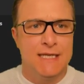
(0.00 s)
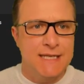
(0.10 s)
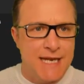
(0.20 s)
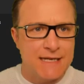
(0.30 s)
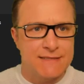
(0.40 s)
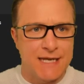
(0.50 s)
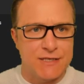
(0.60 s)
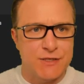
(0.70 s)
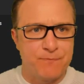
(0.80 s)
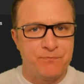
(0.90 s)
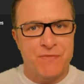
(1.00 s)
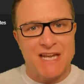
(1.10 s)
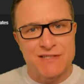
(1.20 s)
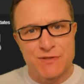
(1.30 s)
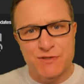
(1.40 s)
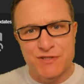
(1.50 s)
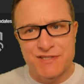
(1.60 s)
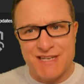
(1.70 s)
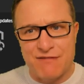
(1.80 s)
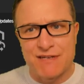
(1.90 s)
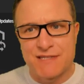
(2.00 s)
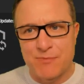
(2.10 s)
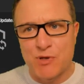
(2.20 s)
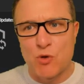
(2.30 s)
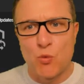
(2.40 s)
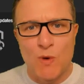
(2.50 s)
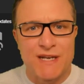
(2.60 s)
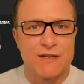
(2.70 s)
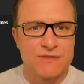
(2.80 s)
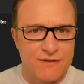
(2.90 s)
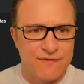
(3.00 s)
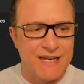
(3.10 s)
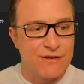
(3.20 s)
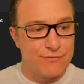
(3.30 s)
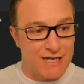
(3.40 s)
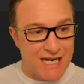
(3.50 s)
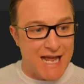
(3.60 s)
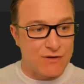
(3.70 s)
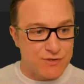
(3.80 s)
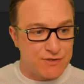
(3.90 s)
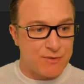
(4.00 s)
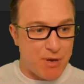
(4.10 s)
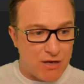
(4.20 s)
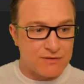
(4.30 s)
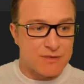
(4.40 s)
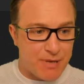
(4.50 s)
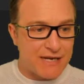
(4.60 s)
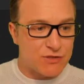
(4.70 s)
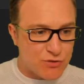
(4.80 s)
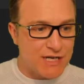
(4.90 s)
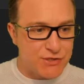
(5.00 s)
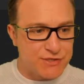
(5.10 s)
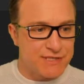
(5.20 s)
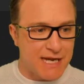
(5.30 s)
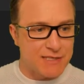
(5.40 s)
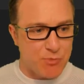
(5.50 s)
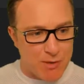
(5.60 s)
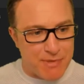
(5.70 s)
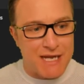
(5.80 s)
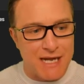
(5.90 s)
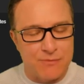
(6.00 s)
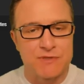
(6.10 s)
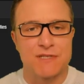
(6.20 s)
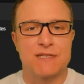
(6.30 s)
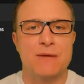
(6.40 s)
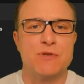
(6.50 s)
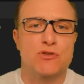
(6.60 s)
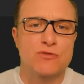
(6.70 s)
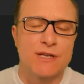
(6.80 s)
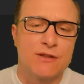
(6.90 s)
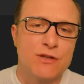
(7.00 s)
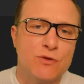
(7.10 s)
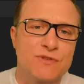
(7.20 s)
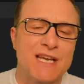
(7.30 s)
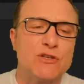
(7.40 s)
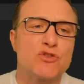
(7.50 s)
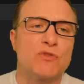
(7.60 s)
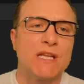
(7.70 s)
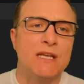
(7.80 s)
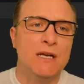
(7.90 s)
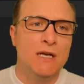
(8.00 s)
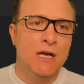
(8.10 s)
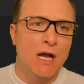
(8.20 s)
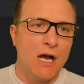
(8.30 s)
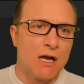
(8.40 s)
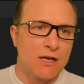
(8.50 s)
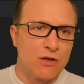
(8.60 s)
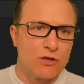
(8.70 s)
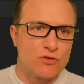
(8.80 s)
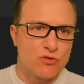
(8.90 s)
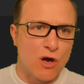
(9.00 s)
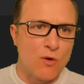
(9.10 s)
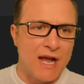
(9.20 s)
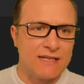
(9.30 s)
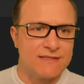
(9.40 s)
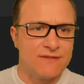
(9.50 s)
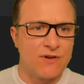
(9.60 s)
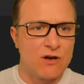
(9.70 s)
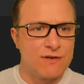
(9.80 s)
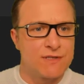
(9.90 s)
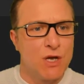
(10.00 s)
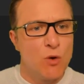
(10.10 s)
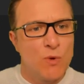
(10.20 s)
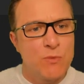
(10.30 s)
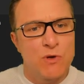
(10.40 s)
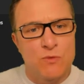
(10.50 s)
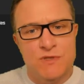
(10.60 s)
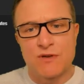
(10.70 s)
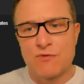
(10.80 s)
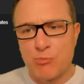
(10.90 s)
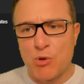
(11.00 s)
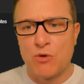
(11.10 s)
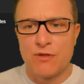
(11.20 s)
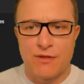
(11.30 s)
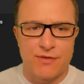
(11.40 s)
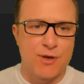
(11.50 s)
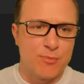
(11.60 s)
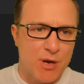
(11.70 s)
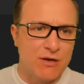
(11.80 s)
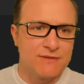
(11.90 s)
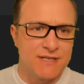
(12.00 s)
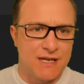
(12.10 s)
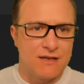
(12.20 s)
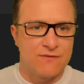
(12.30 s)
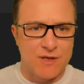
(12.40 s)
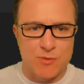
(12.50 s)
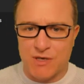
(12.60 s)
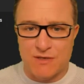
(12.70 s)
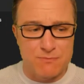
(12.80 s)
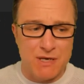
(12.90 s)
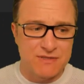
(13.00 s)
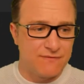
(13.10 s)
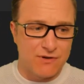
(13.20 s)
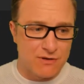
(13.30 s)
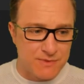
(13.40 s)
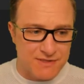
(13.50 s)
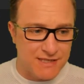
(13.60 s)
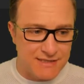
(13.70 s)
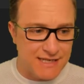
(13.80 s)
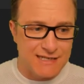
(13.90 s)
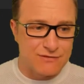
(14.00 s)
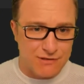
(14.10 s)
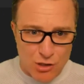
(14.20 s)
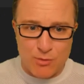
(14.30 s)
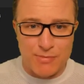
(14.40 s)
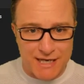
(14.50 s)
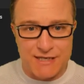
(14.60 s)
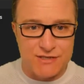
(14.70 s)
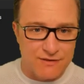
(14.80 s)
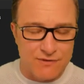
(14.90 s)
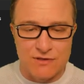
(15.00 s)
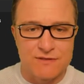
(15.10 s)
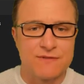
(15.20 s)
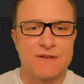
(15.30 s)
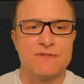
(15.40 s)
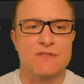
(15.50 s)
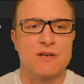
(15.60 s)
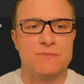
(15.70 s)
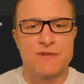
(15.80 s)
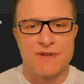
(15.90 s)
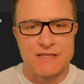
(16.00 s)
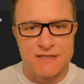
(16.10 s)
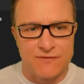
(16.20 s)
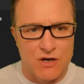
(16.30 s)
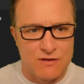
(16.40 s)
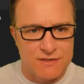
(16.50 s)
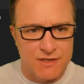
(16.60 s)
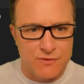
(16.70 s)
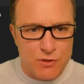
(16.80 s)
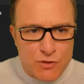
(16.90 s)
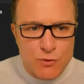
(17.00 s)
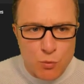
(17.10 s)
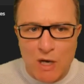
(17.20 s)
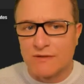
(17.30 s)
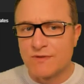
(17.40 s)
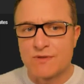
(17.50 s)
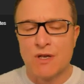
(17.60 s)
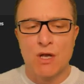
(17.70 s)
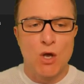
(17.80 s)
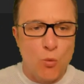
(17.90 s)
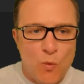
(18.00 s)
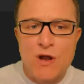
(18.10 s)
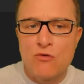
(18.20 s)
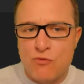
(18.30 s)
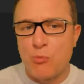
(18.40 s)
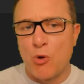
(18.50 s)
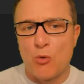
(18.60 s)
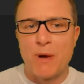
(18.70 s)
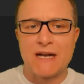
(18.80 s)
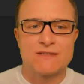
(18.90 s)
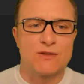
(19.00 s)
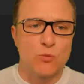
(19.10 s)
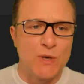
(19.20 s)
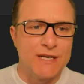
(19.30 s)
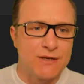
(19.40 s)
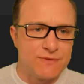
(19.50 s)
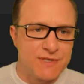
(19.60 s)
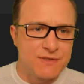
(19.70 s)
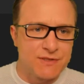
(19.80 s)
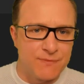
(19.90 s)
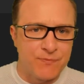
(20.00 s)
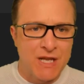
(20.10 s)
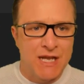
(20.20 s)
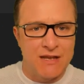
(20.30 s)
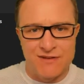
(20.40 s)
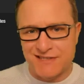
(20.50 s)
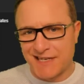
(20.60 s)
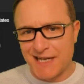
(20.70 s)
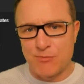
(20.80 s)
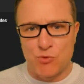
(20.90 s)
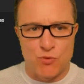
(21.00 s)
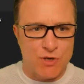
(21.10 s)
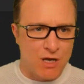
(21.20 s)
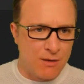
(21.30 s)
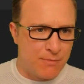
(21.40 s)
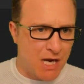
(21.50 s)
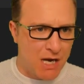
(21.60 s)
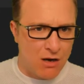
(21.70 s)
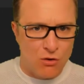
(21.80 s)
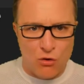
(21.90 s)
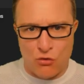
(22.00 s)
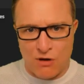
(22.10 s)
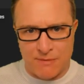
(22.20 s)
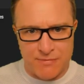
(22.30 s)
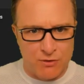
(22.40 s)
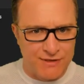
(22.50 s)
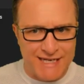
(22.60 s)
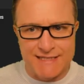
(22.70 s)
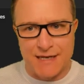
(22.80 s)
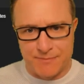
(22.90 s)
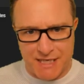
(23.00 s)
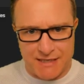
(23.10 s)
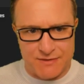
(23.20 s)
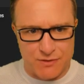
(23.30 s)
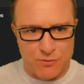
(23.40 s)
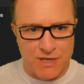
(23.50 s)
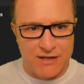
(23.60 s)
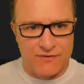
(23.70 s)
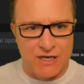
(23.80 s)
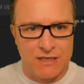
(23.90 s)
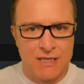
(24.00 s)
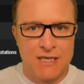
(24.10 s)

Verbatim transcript: The next section is not just stereotypical Windows Defender and allows you to pass a penetration test by being able to demonstrate that you centrally uh, can control antivirus us. We will also report on the third party AV because most environments these days are a combination of lots of different types of antivirus. So the good ones will report back to the Windows system if it's enabled um, uh, or, up, or needs updates or whatever.